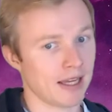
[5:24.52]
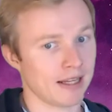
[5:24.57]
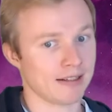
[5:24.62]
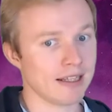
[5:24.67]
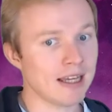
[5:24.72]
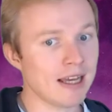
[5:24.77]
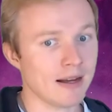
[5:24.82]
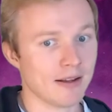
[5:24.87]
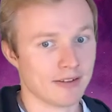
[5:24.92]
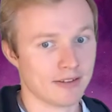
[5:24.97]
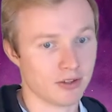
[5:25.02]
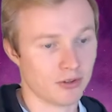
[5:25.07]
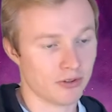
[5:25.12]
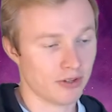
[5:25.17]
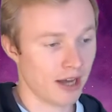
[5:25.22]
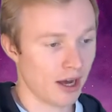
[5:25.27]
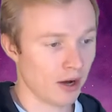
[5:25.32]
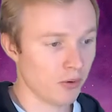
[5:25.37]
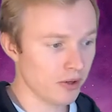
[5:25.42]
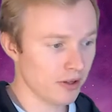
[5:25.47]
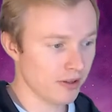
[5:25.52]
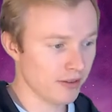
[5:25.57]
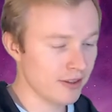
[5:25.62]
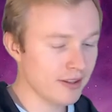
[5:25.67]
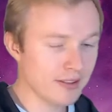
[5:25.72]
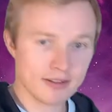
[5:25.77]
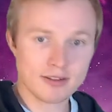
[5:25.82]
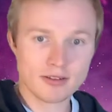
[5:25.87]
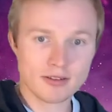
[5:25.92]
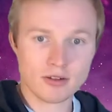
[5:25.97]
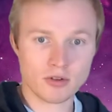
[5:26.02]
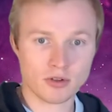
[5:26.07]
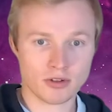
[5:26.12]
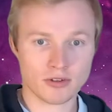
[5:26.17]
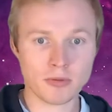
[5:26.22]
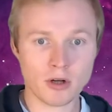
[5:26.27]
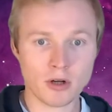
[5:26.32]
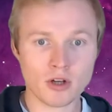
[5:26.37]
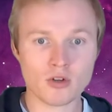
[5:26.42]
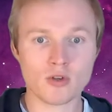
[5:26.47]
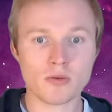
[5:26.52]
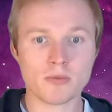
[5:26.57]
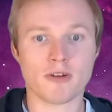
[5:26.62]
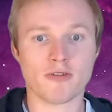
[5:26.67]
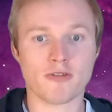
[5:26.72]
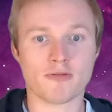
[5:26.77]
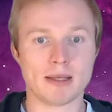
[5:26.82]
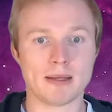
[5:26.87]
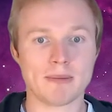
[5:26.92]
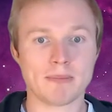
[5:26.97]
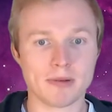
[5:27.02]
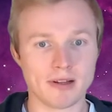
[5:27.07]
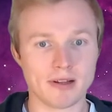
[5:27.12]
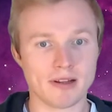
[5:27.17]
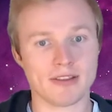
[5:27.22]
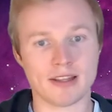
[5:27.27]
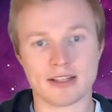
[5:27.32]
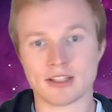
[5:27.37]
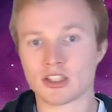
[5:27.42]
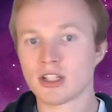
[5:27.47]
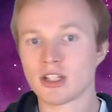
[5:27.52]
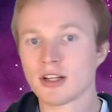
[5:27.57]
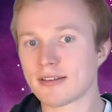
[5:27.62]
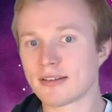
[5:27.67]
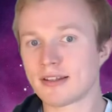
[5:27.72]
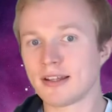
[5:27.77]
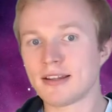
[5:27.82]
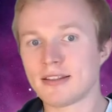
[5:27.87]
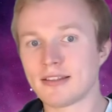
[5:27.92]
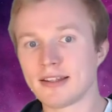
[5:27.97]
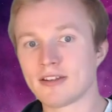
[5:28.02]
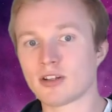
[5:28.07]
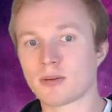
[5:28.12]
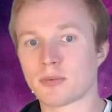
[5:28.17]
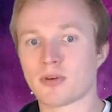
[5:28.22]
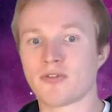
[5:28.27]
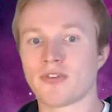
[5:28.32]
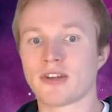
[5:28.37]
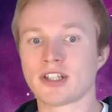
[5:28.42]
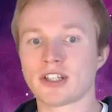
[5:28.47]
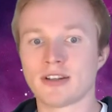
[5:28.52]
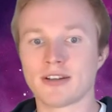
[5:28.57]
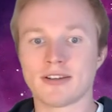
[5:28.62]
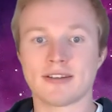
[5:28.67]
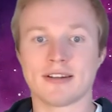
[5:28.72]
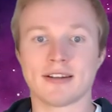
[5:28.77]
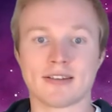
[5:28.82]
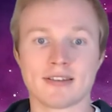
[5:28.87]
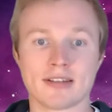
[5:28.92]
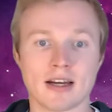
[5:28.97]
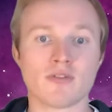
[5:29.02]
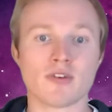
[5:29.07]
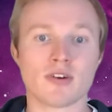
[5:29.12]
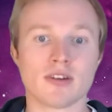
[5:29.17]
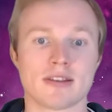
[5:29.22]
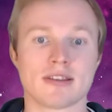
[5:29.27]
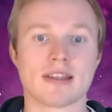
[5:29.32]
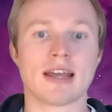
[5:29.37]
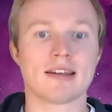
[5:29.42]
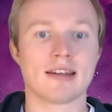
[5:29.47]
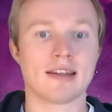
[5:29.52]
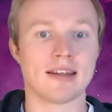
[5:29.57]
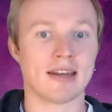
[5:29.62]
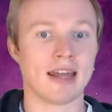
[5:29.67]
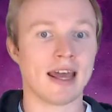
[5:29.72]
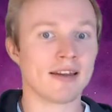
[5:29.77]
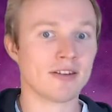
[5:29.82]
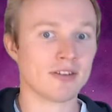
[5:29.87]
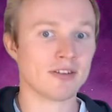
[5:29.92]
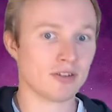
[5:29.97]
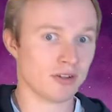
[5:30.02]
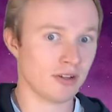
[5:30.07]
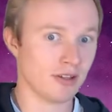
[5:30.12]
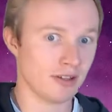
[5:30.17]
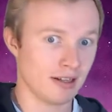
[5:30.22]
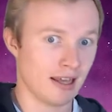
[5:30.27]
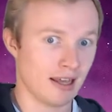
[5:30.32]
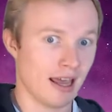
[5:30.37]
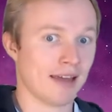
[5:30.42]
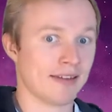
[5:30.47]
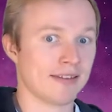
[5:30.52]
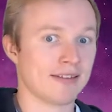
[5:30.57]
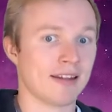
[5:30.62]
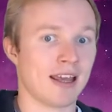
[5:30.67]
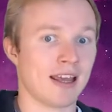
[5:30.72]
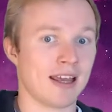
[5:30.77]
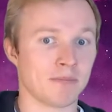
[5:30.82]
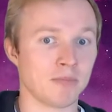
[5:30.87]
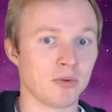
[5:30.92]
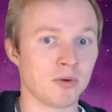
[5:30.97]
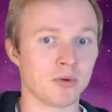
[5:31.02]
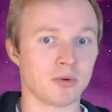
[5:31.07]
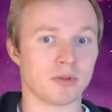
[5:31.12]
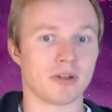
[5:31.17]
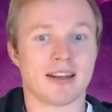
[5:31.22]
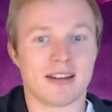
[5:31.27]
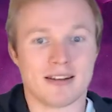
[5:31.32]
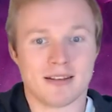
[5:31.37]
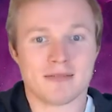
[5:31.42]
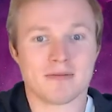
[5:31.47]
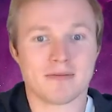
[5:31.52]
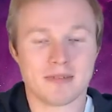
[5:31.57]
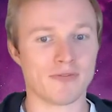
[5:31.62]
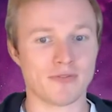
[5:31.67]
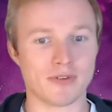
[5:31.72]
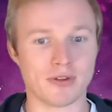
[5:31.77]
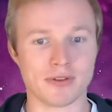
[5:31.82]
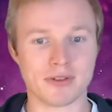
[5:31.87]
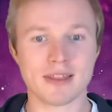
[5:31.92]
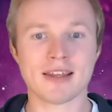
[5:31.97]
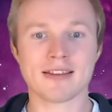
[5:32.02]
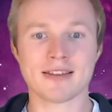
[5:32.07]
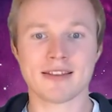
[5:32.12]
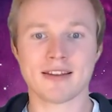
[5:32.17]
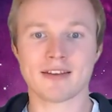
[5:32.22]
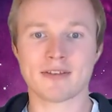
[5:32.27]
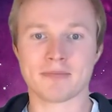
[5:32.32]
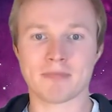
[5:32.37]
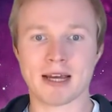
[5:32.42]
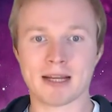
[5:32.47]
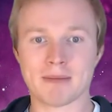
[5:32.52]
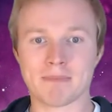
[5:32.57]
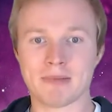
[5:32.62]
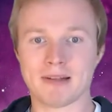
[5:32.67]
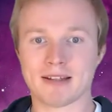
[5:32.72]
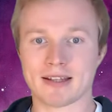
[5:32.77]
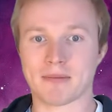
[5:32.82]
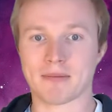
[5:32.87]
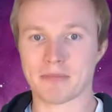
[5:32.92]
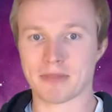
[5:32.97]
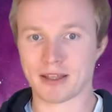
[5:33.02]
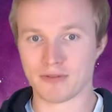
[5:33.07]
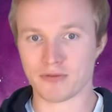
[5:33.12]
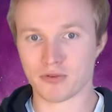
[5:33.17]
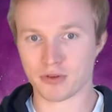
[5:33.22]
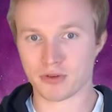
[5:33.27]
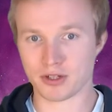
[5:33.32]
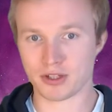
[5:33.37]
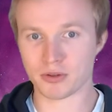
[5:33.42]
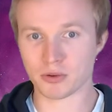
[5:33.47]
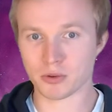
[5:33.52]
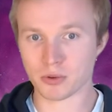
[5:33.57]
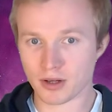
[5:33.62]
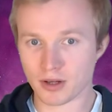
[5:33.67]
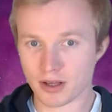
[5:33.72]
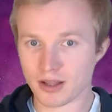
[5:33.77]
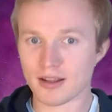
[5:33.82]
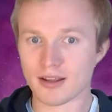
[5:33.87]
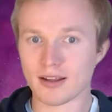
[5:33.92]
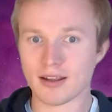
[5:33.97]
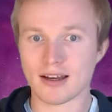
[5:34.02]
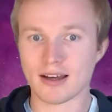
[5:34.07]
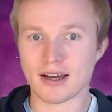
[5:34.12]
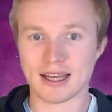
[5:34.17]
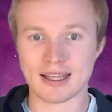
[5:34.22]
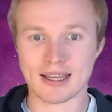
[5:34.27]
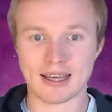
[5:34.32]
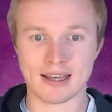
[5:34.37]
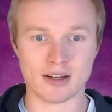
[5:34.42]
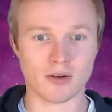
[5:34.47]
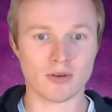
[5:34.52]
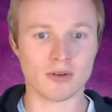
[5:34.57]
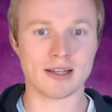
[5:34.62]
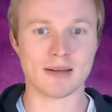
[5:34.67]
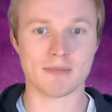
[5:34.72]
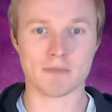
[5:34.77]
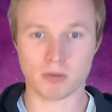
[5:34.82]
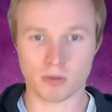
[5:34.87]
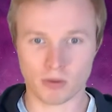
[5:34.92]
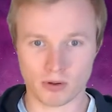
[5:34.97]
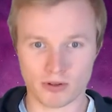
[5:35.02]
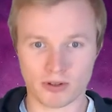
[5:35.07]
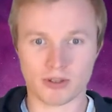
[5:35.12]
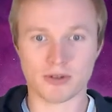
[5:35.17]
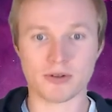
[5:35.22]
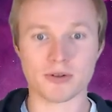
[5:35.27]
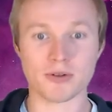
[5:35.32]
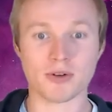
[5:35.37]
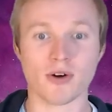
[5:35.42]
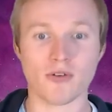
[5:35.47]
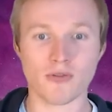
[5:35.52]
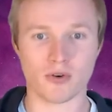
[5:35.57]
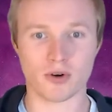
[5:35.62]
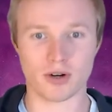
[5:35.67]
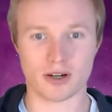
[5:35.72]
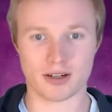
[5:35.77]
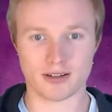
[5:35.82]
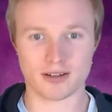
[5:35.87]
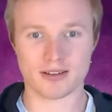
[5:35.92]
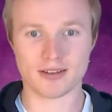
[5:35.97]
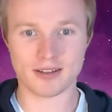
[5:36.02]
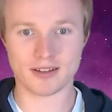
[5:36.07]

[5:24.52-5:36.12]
And yeah, so now this small group of people that just did these observations discovered that an asteroid has a moon. And if you think this might be something for you, I can only implore you, go for it.